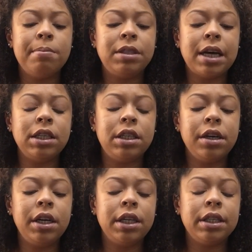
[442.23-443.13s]

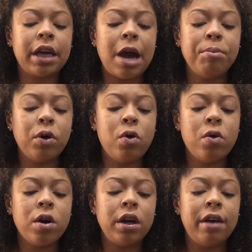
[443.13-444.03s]
Sagittarius, a
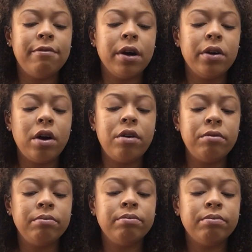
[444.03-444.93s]
Capricorn, a Virgo,